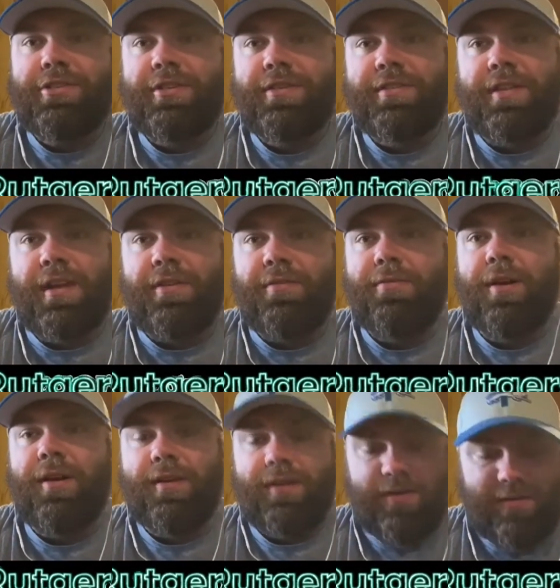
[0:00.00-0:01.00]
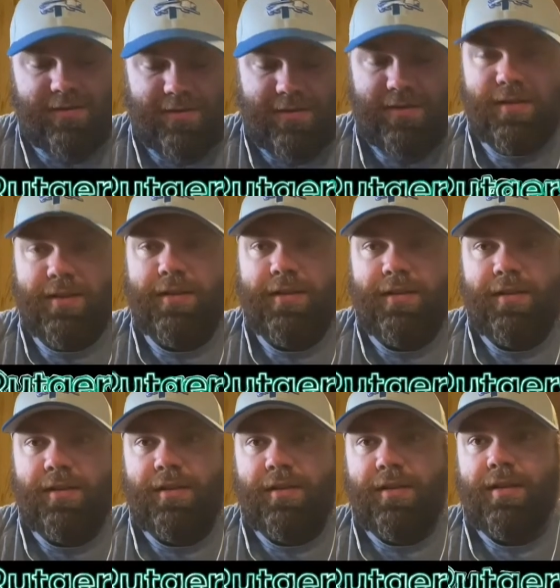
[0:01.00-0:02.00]
State and Rutgers.
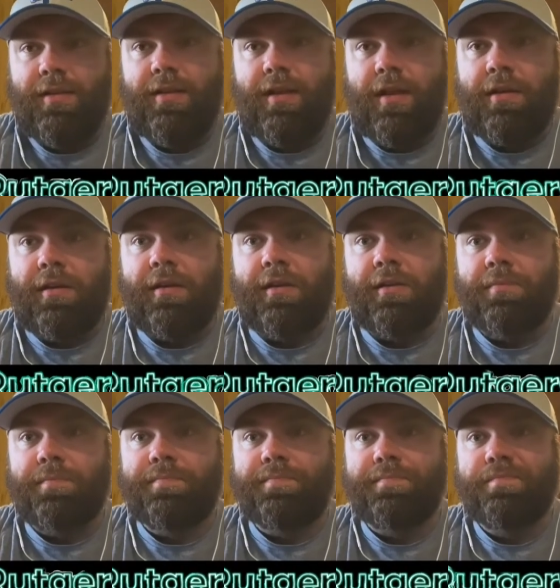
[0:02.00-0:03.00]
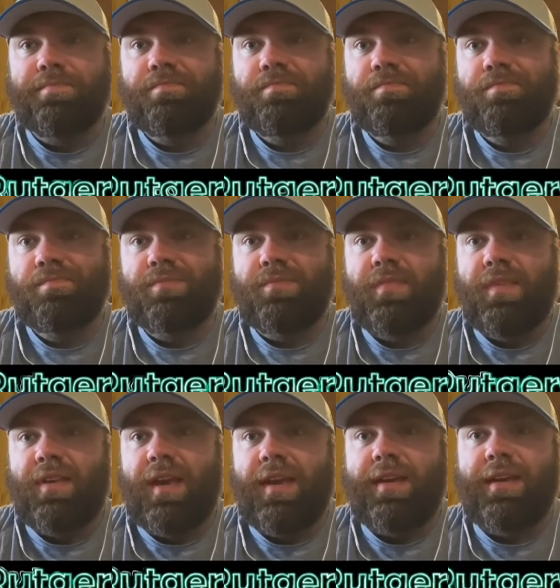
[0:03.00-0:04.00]
I
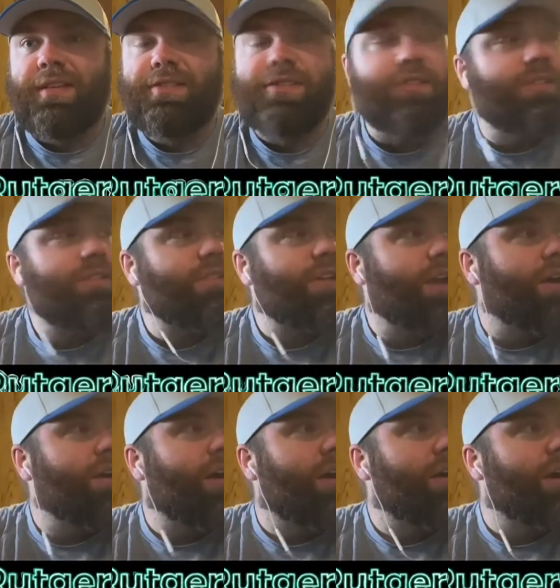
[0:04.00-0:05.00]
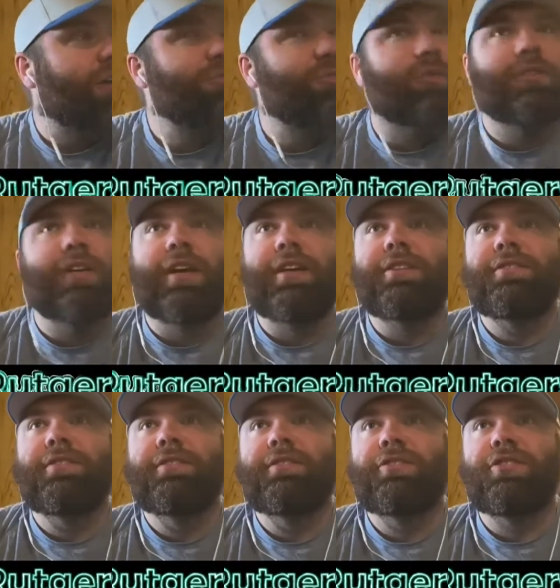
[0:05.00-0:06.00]
guess you could say our
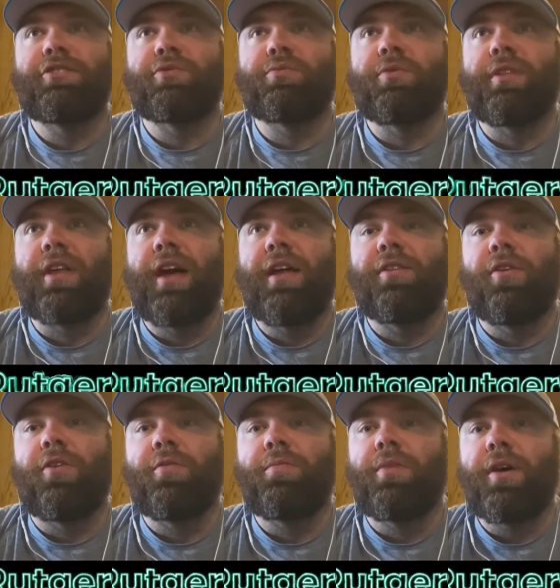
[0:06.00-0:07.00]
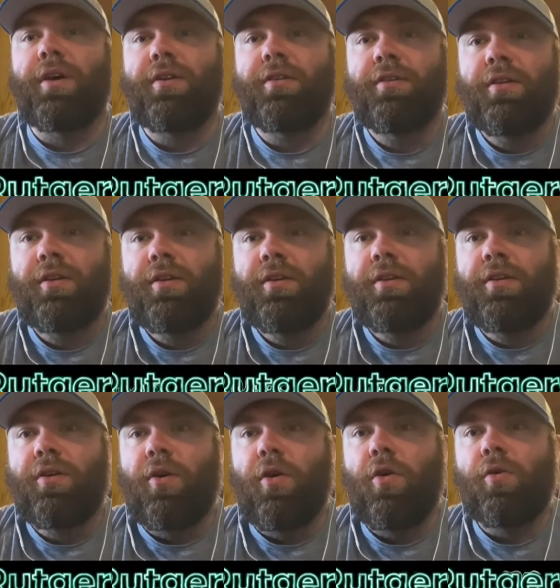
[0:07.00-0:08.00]
expectations were that low, but
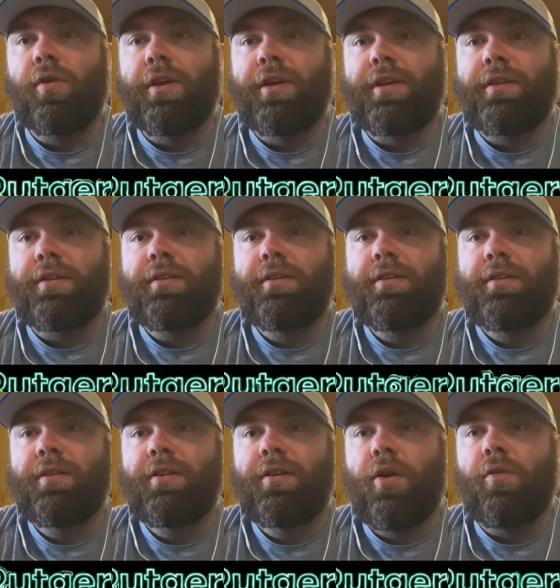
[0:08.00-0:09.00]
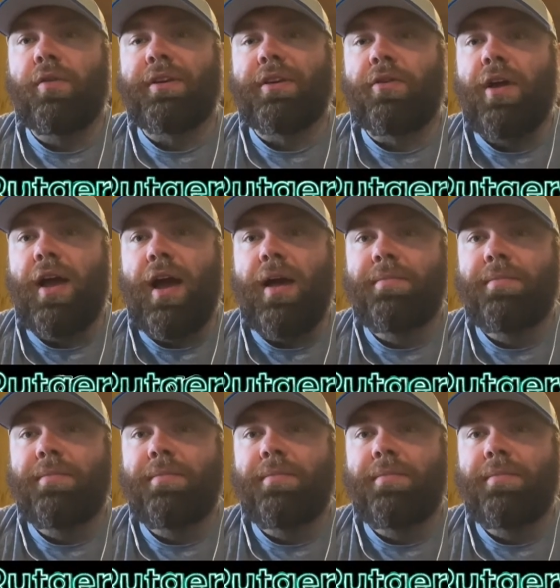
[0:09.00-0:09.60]
holy crap.